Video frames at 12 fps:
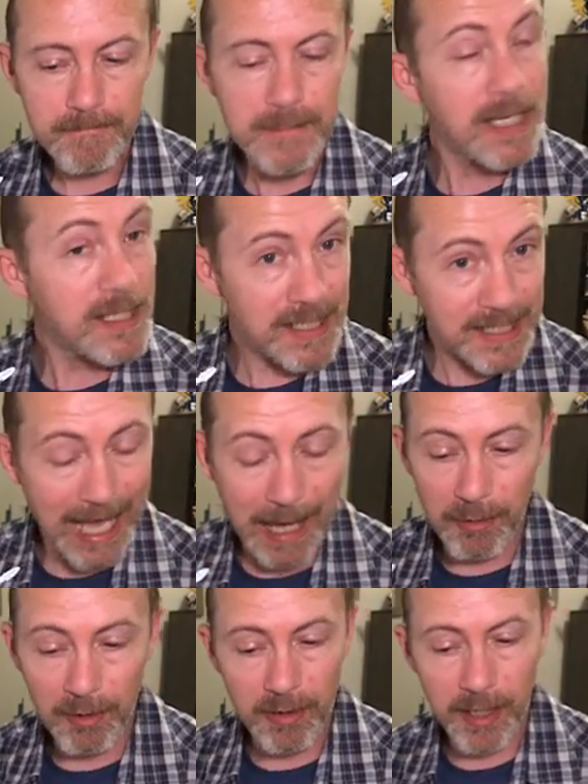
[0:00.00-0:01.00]

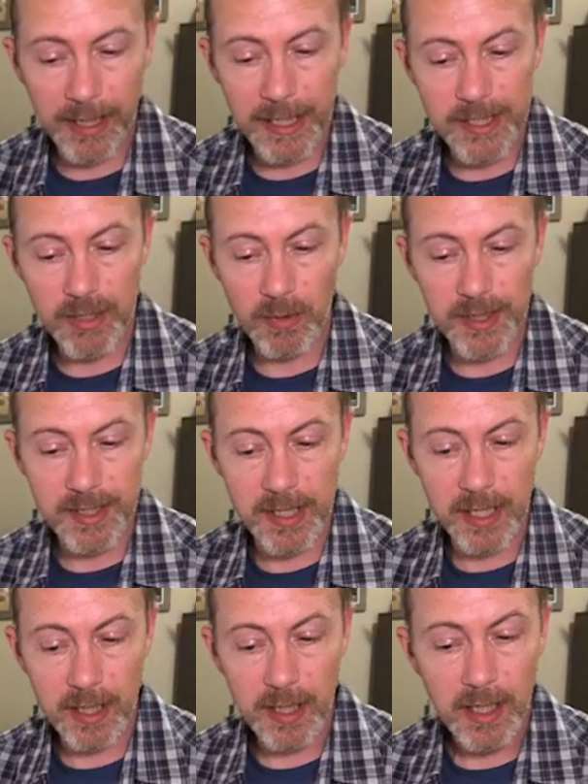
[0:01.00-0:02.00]
scabbard, I guess you would say.
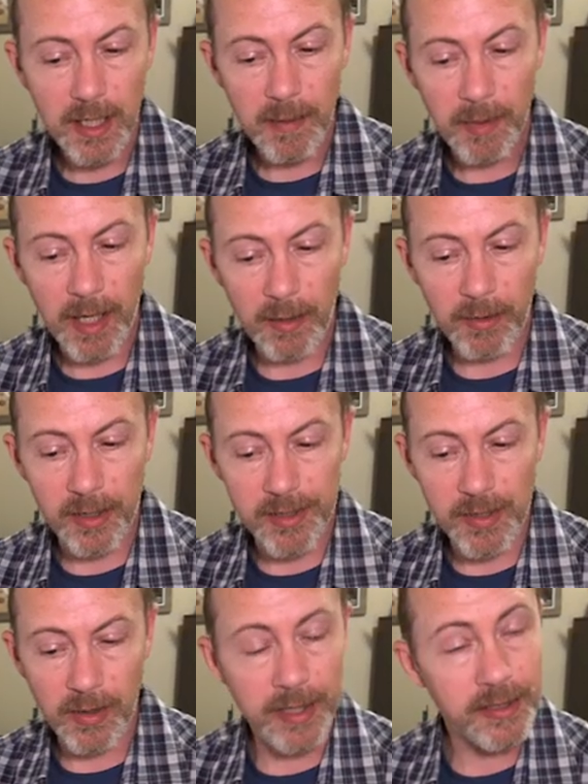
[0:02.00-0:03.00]
I would also
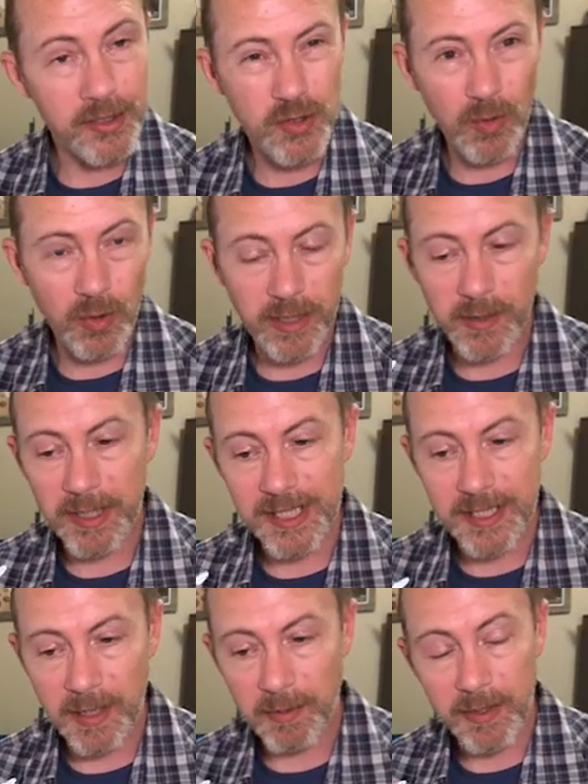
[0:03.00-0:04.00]
like the sword to be
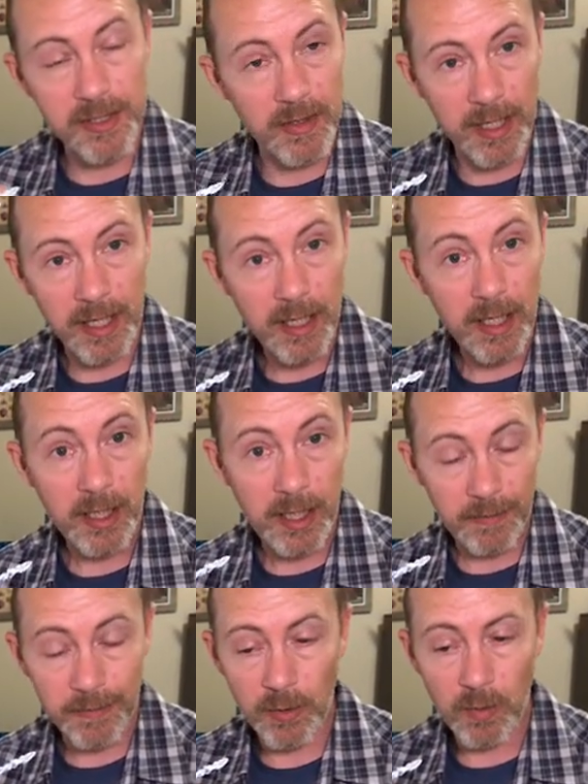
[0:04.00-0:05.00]
separate so that
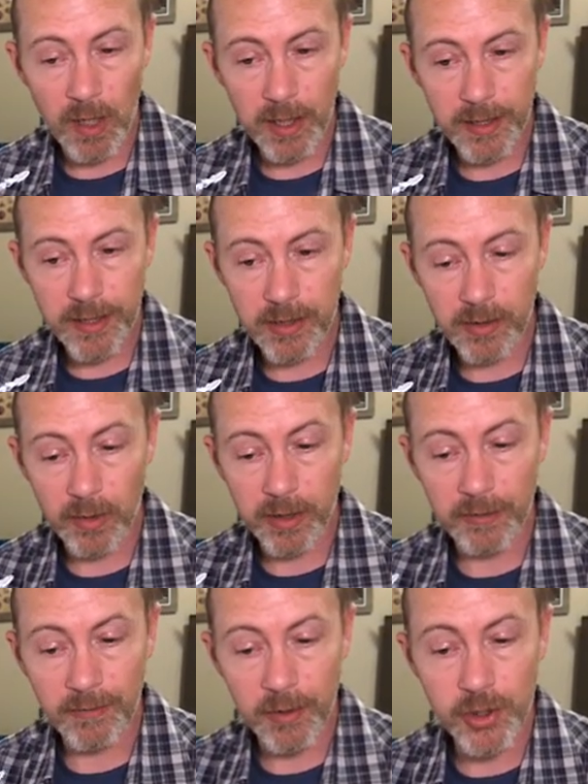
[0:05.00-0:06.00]
if you wanted to do a
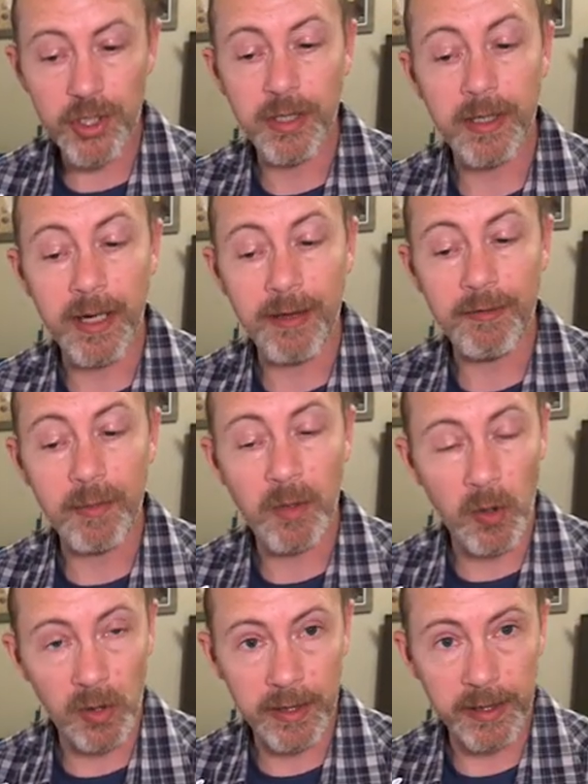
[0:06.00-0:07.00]
conversion and have him
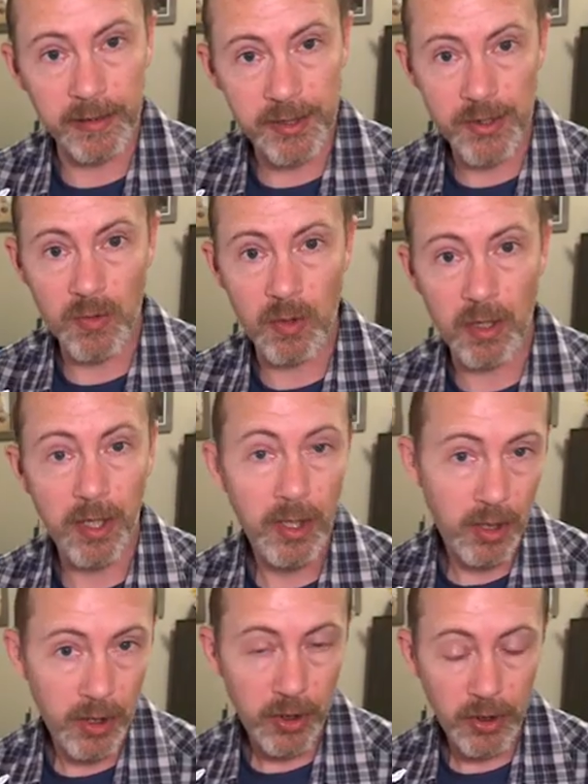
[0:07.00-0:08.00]
holding the sword,
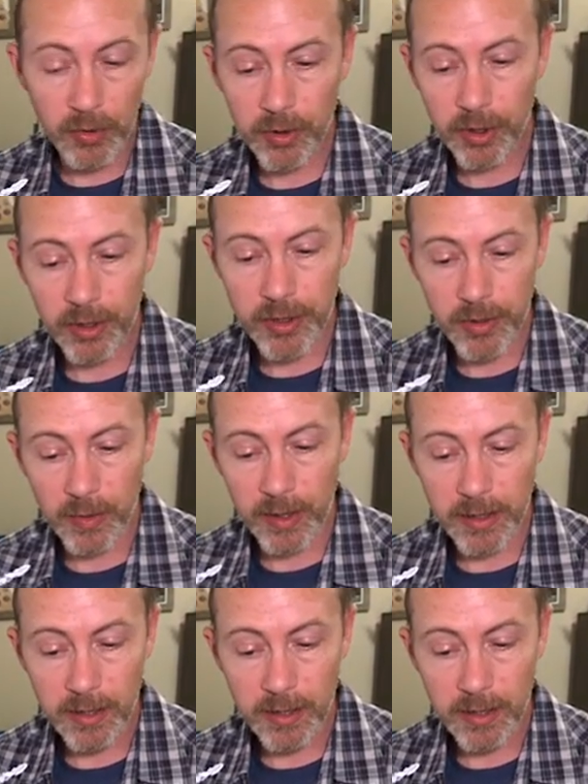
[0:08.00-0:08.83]
you could do it